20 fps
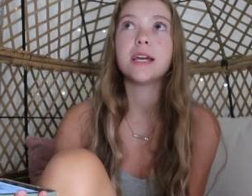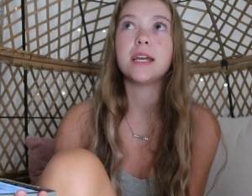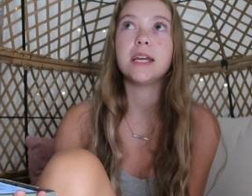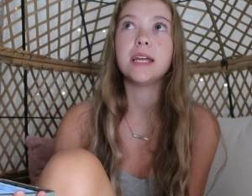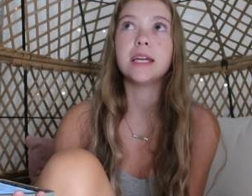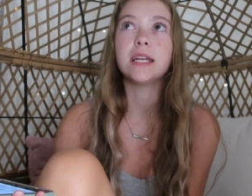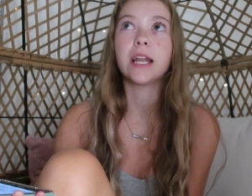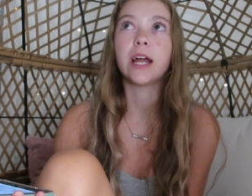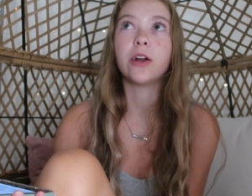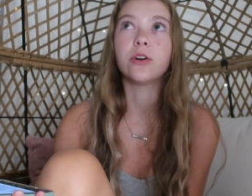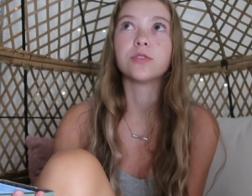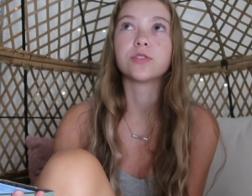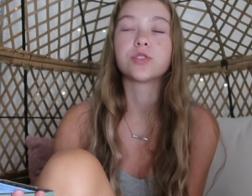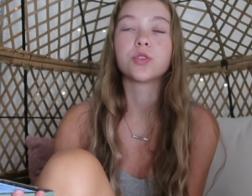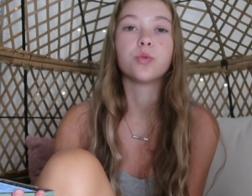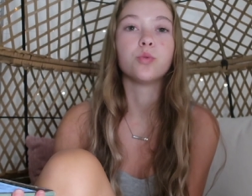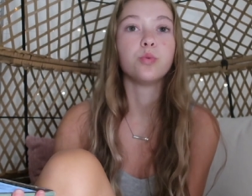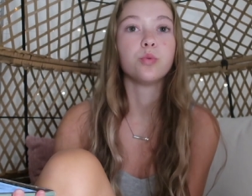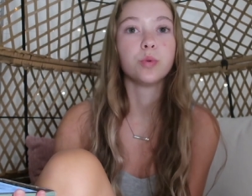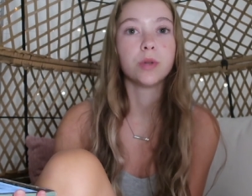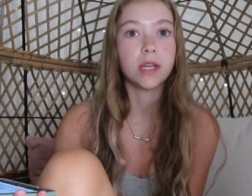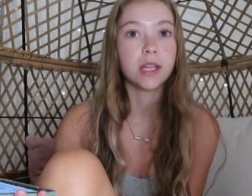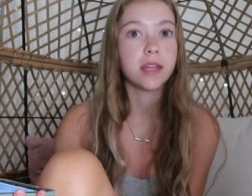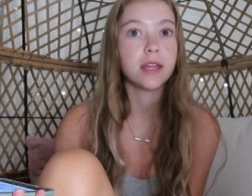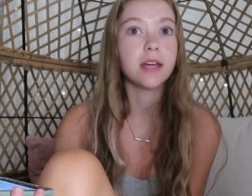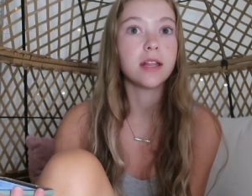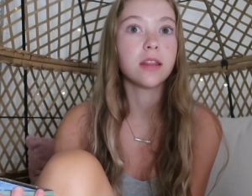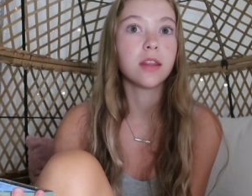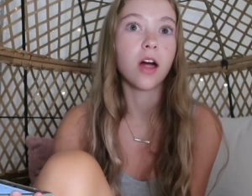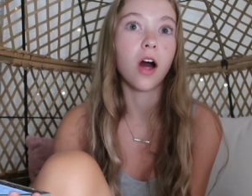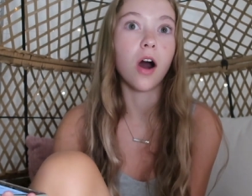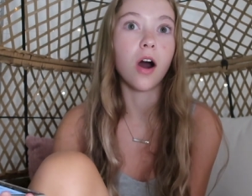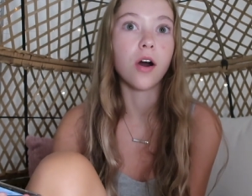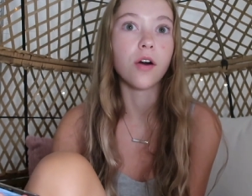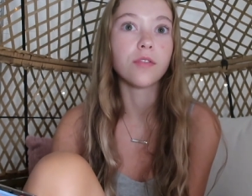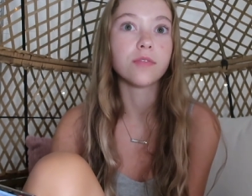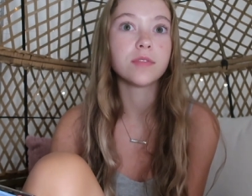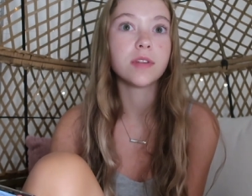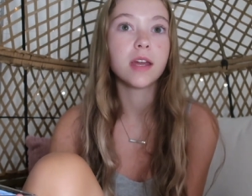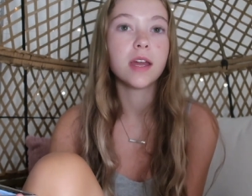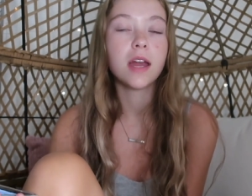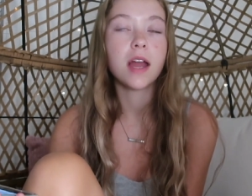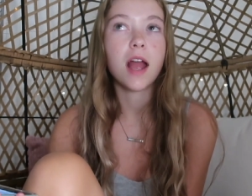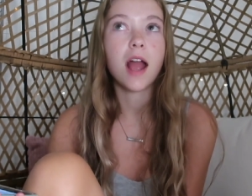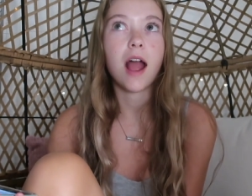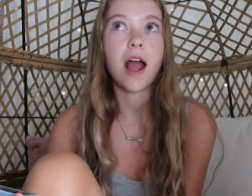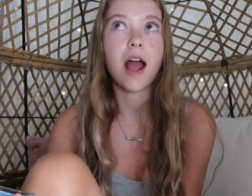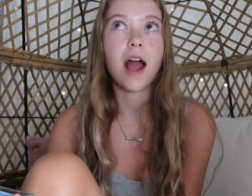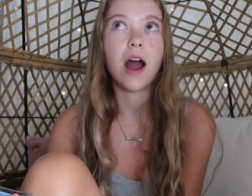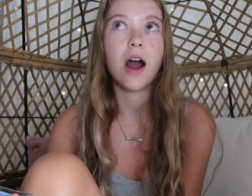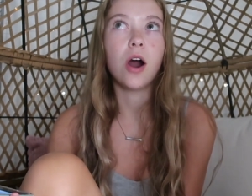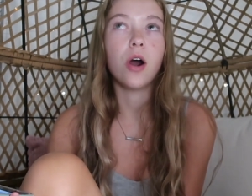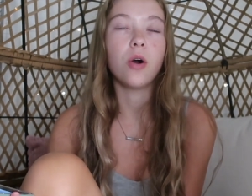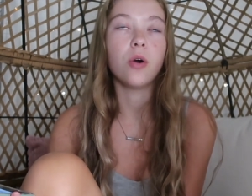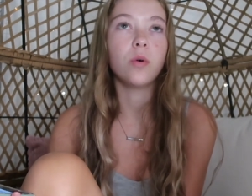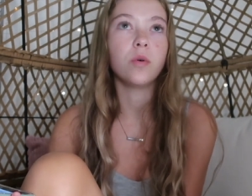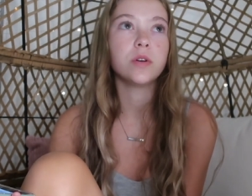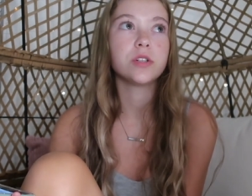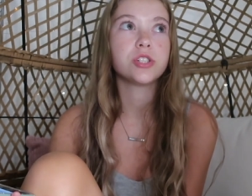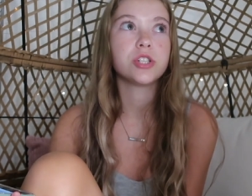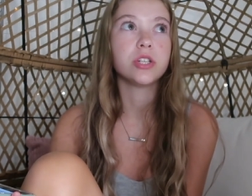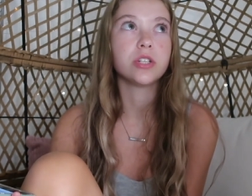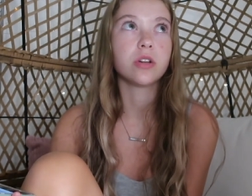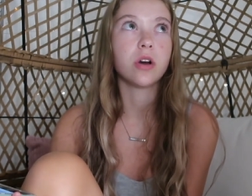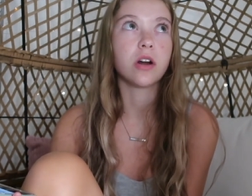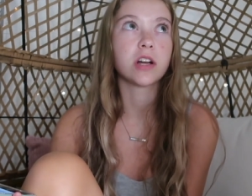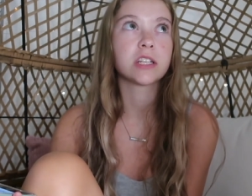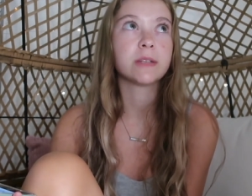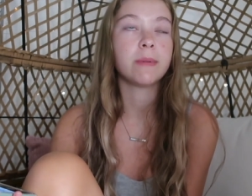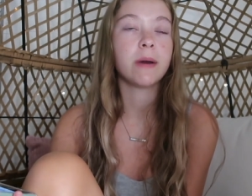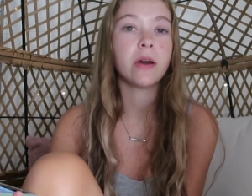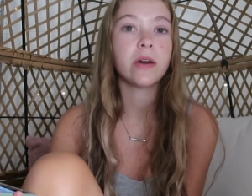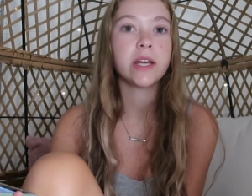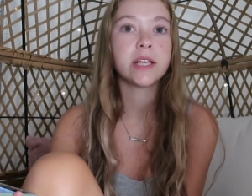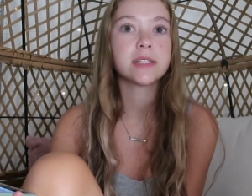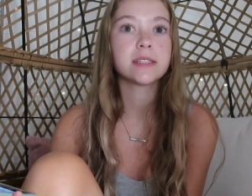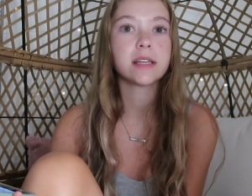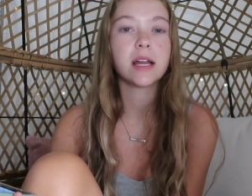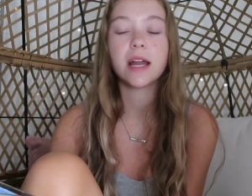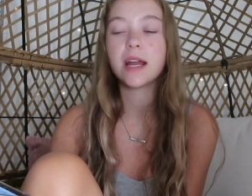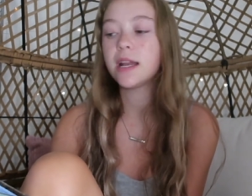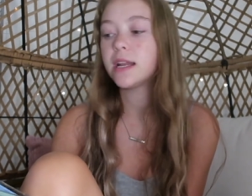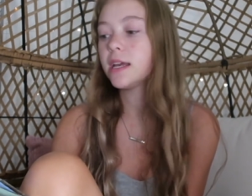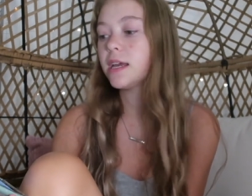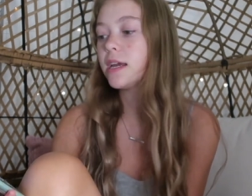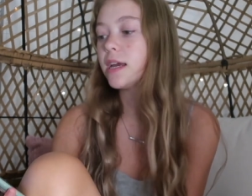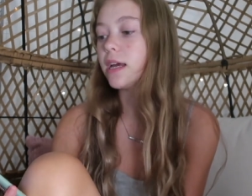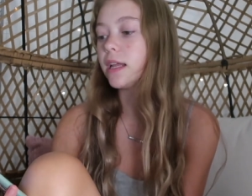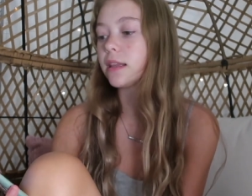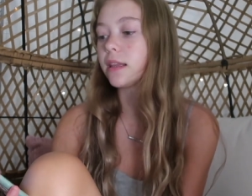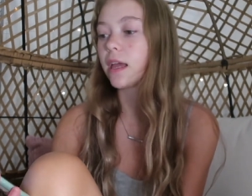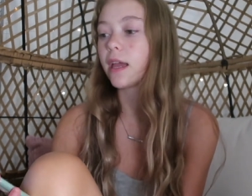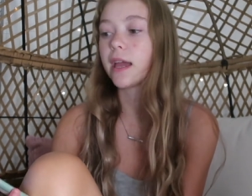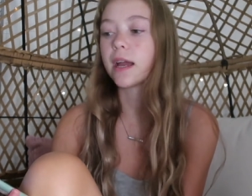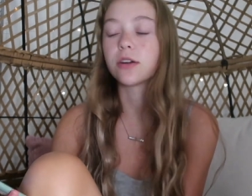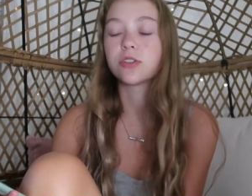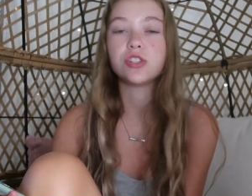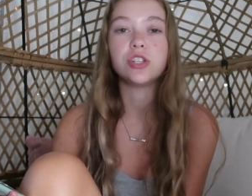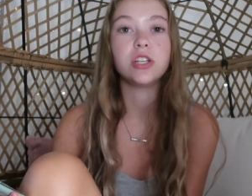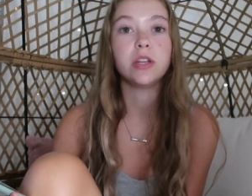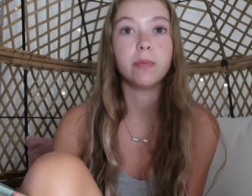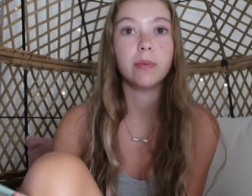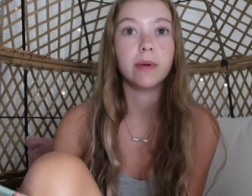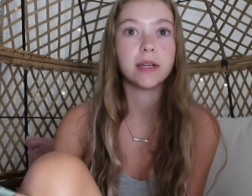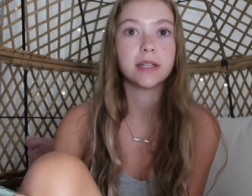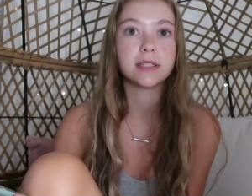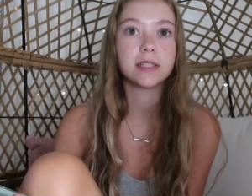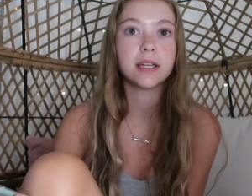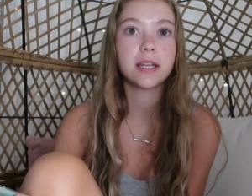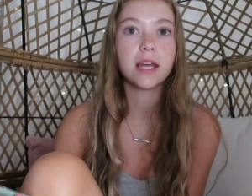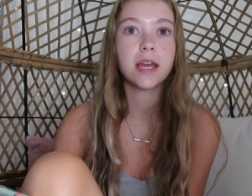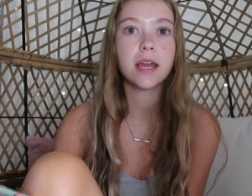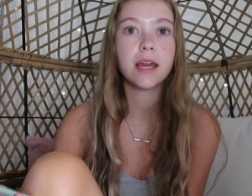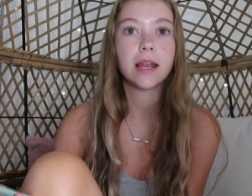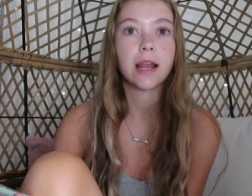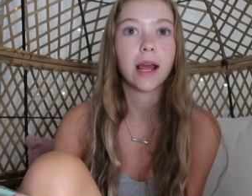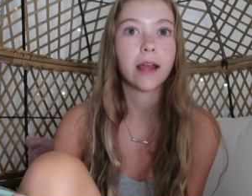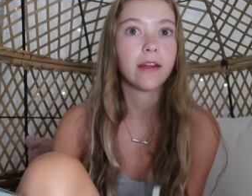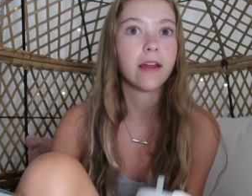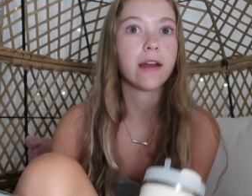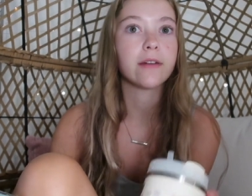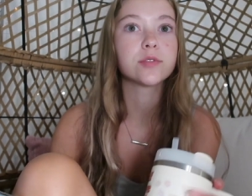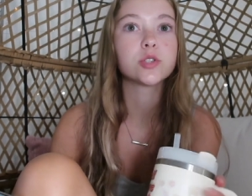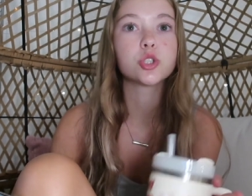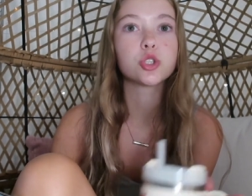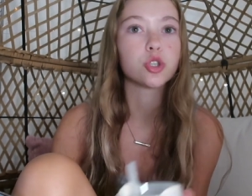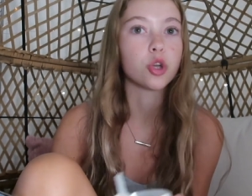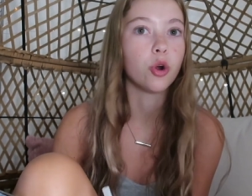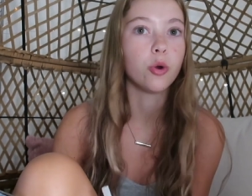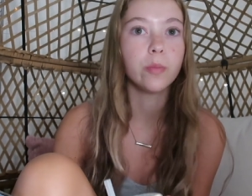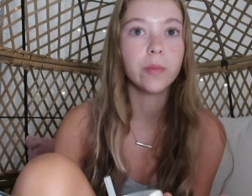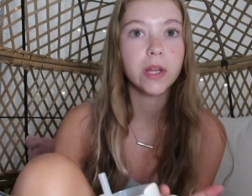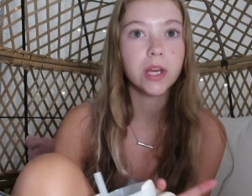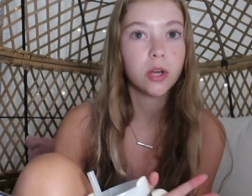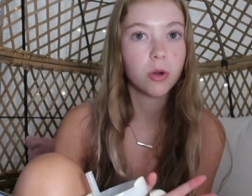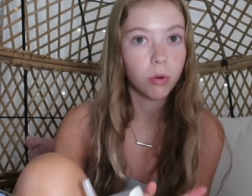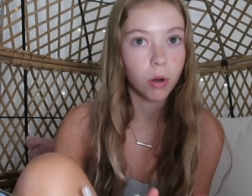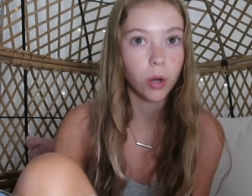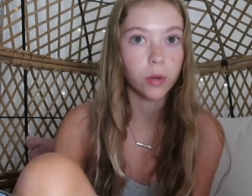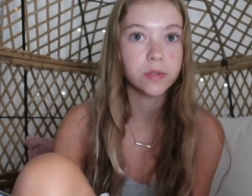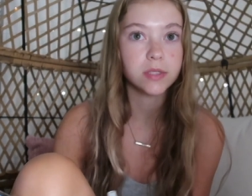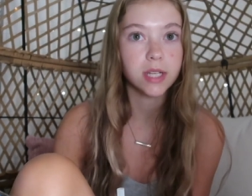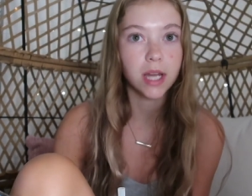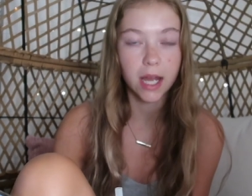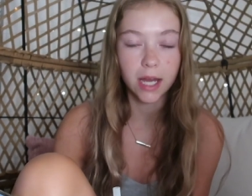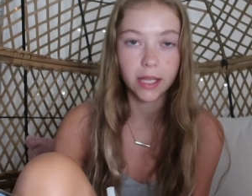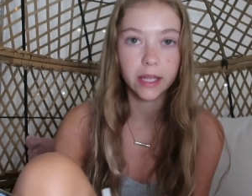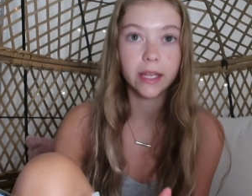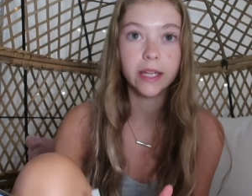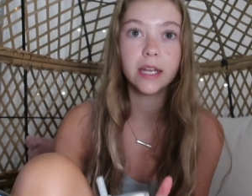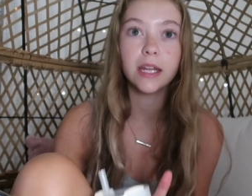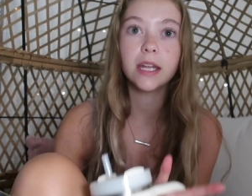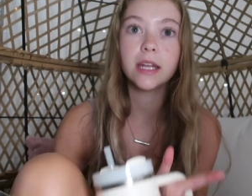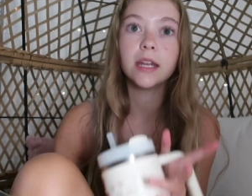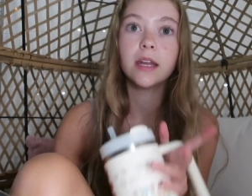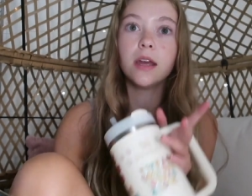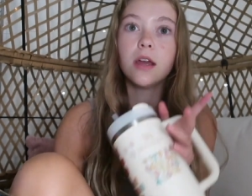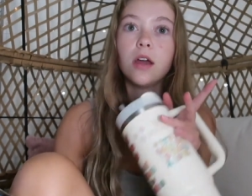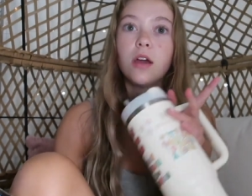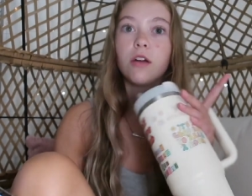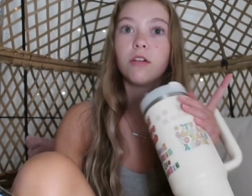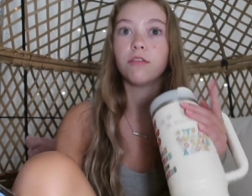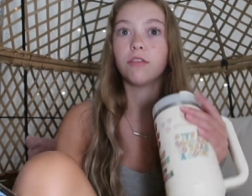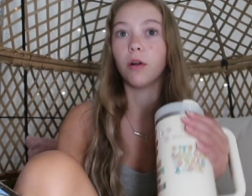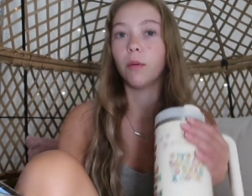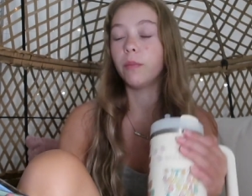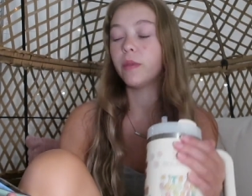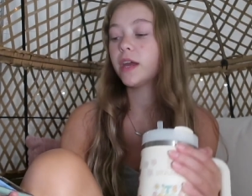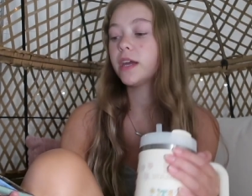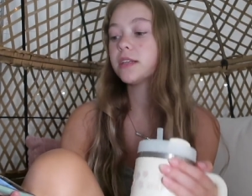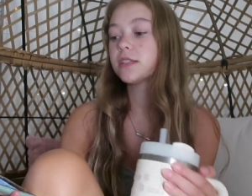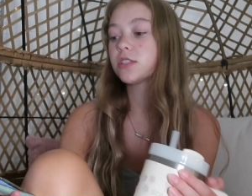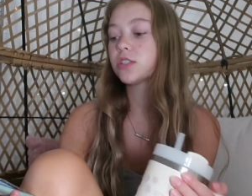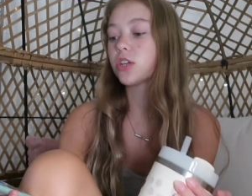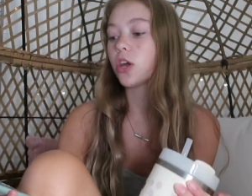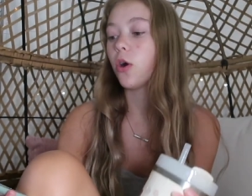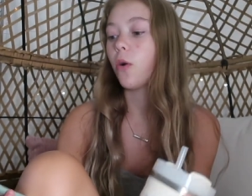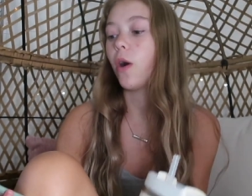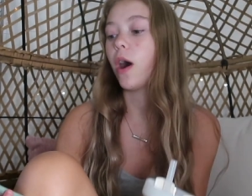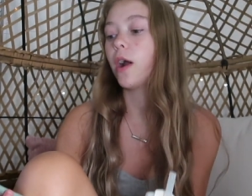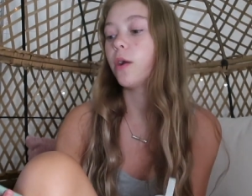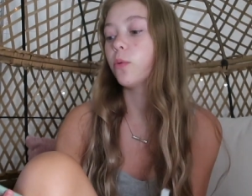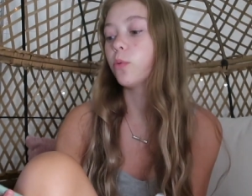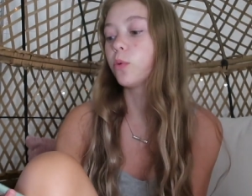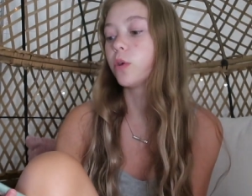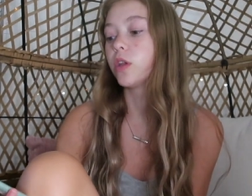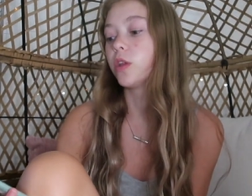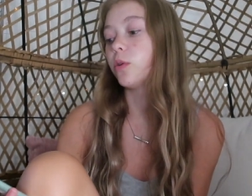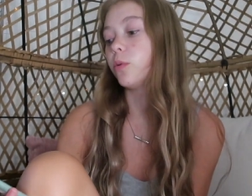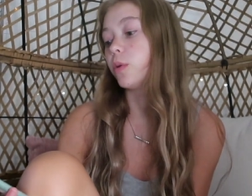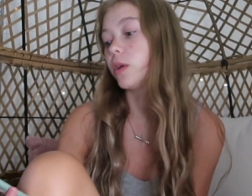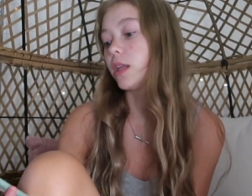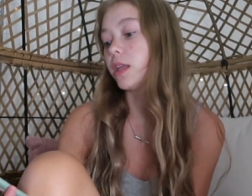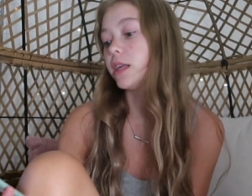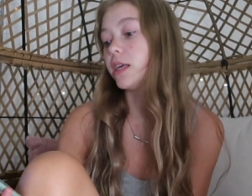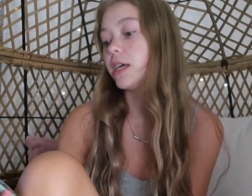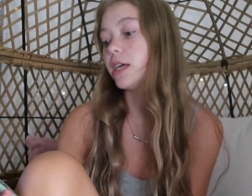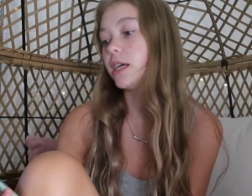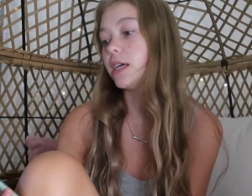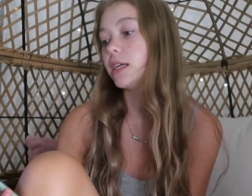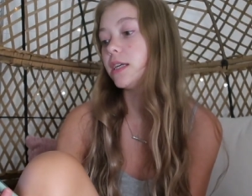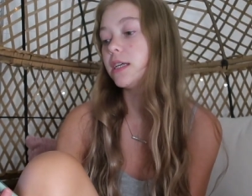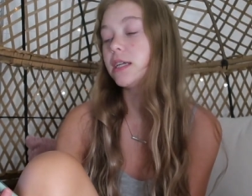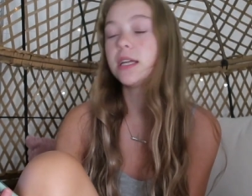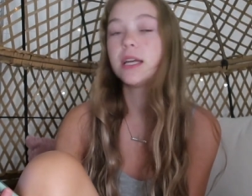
And I also really loved how she talked about anxiety and like how she depicted it and I have so many quotes highlighted from this so I really really